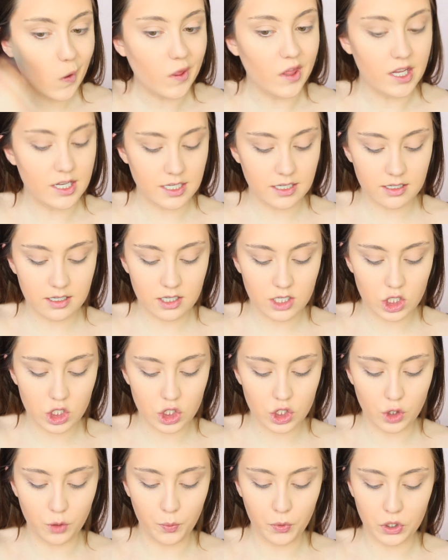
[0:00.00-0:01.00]
This is a
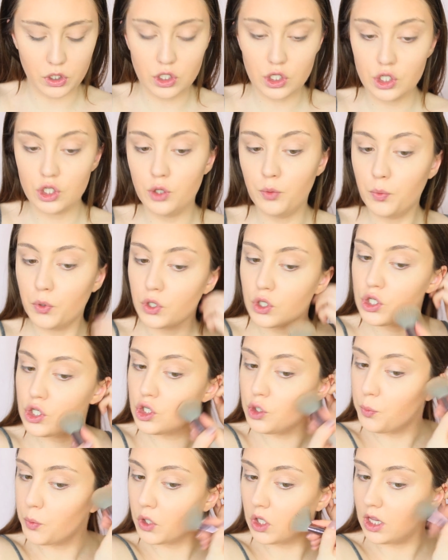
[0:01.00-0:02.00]
super, super,
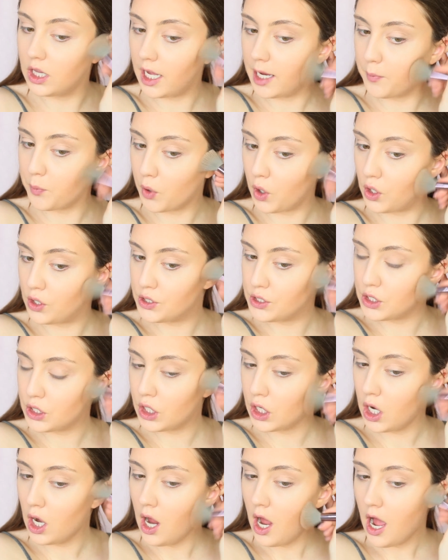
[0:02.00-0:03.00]
super light
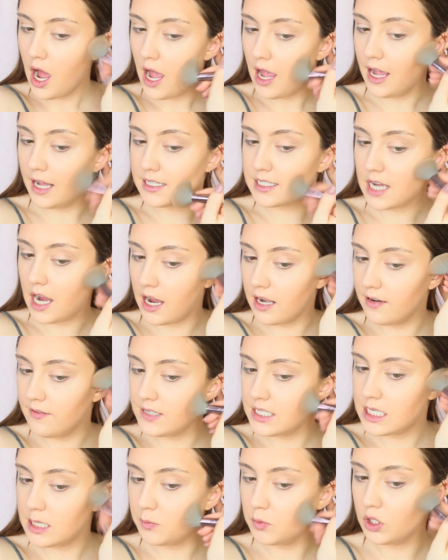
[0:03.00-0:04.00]
bronzer. It's kind of
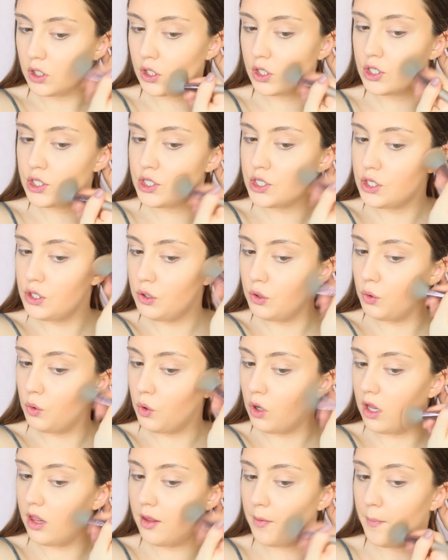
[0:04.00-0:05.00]
similar
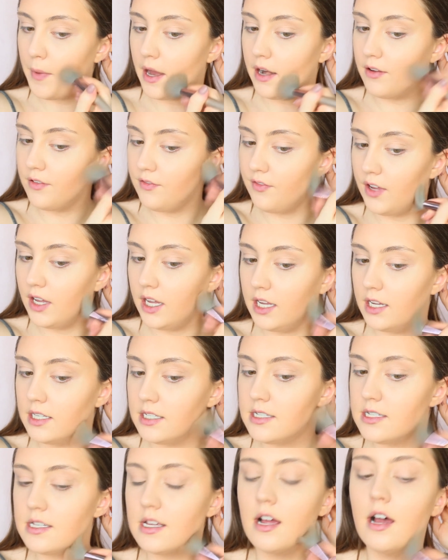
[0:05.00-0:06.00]
to the Benefit